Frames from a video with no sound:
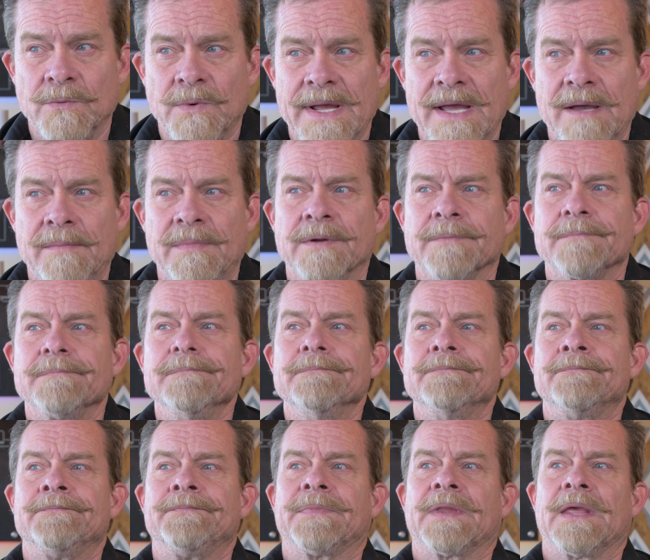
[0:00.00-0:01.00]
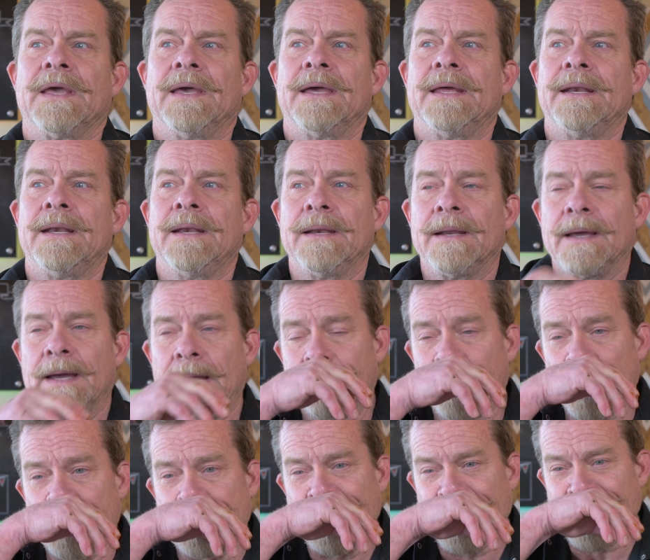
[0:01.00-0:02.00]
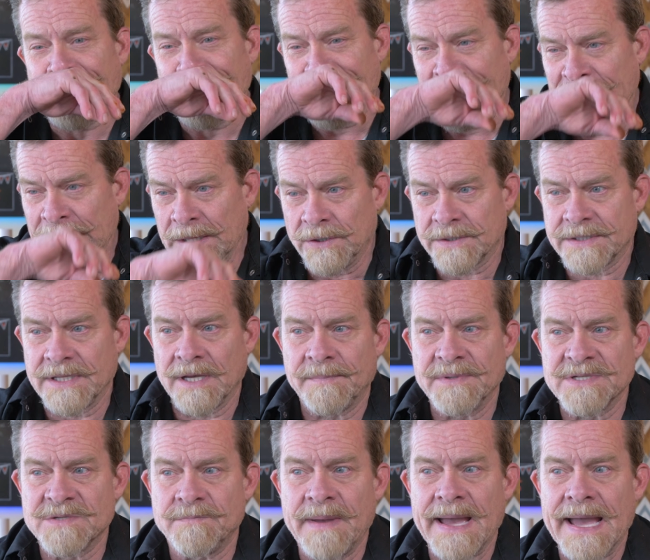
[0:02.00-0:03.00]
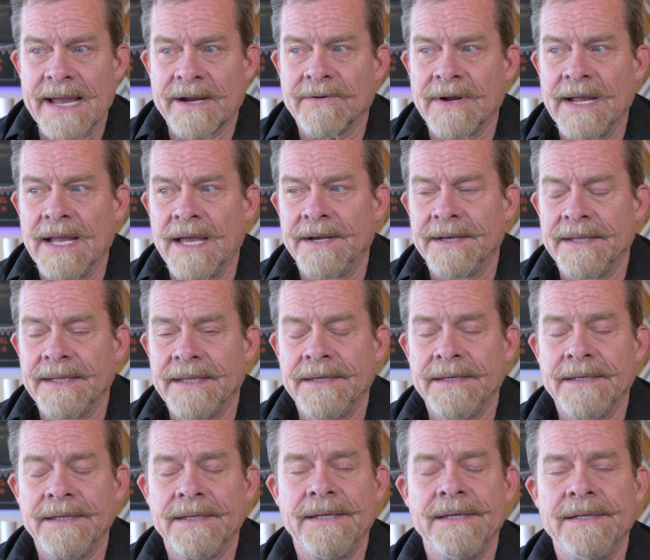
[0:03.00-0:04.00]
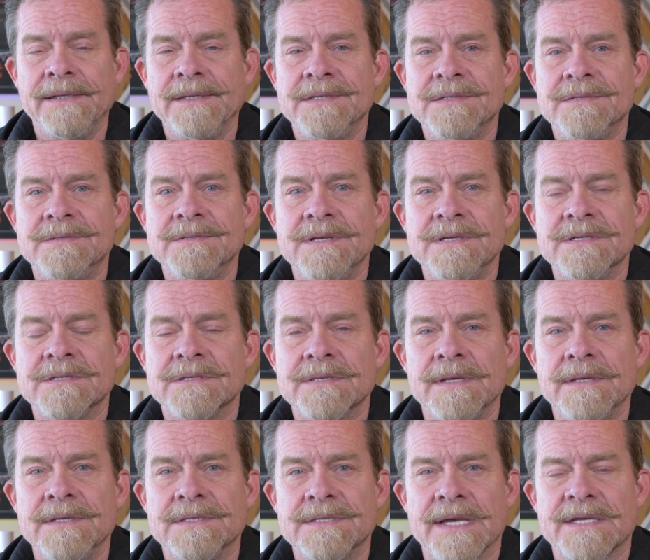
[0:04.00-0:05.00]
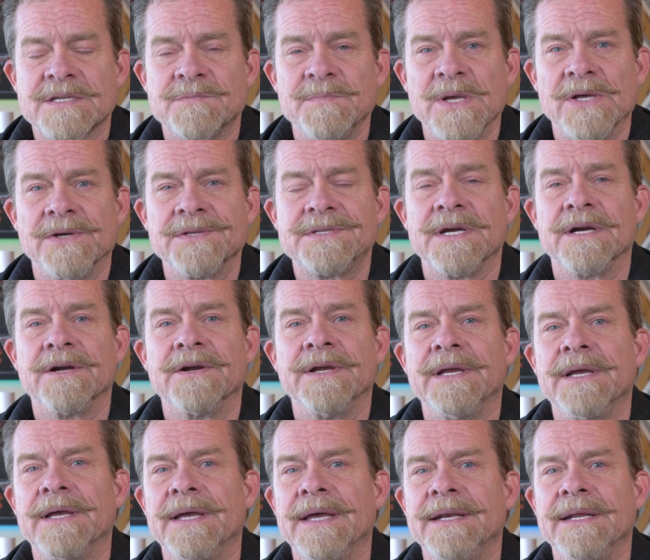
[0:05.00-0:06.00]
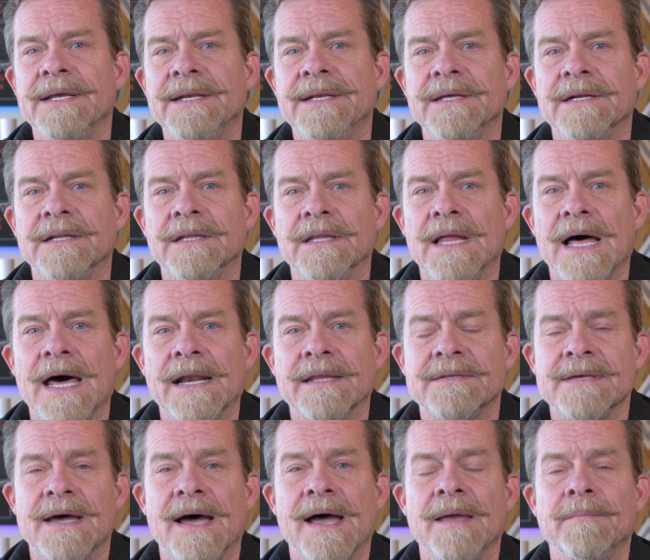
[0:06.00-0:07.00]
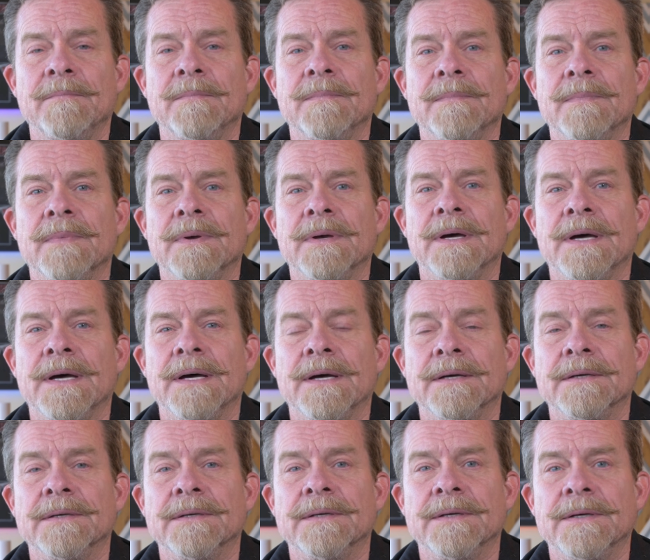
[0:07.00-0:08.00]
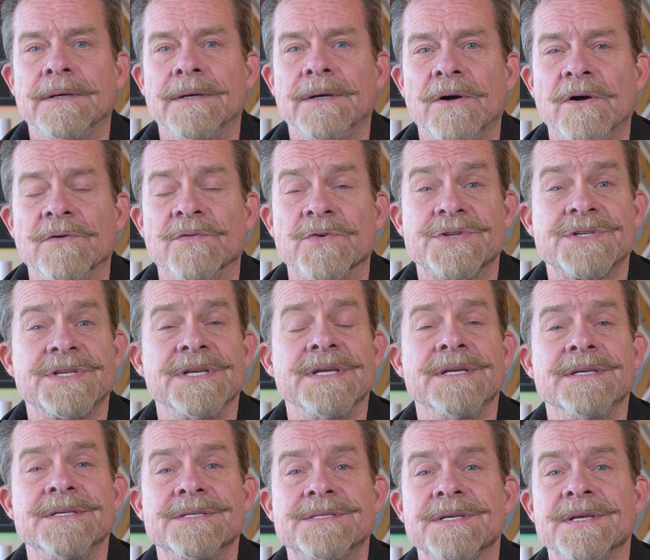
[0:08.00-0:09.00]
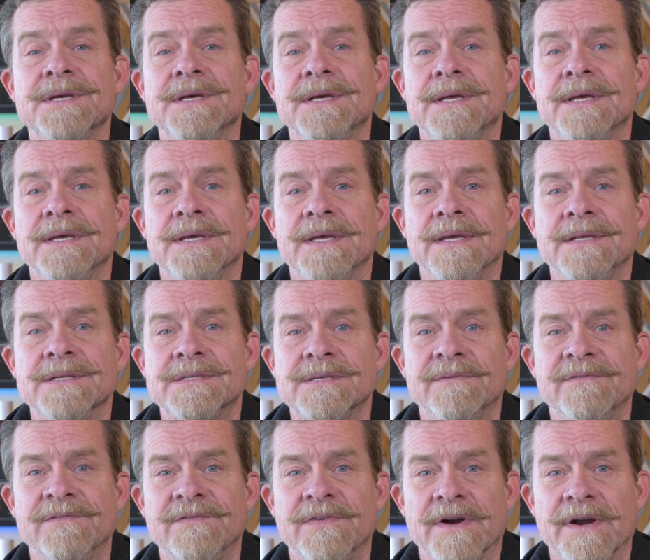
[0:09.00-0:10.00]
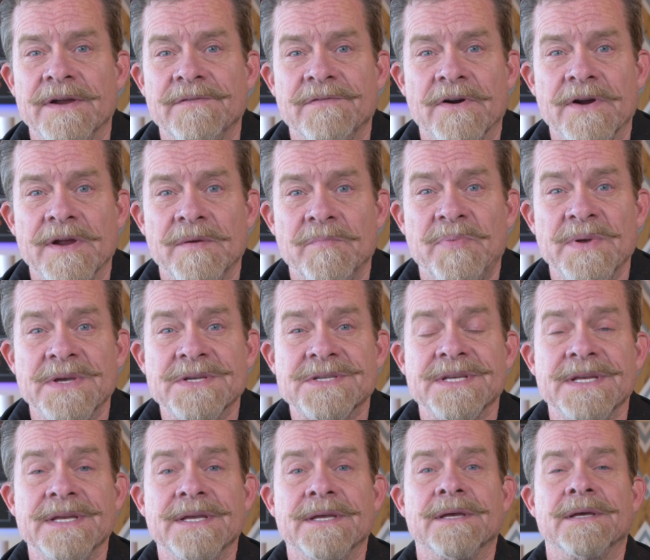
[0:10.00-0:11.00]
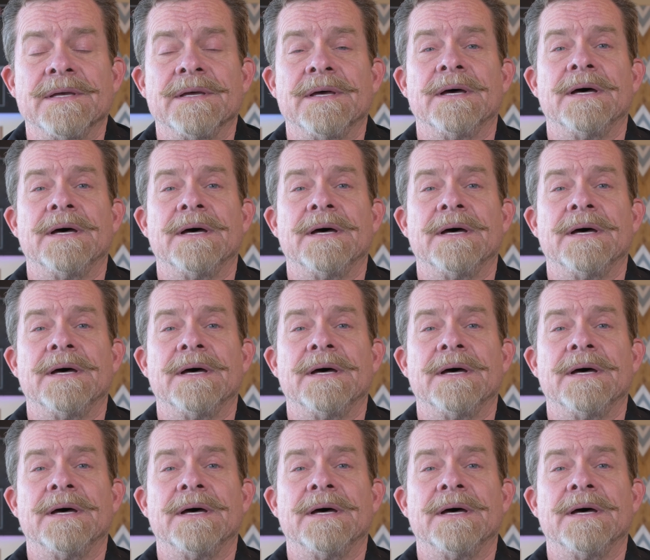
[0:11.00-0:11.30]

Webb, and I particularly looked up his background, and he's ex-military, and he did a lot of time overseas in some very, very busy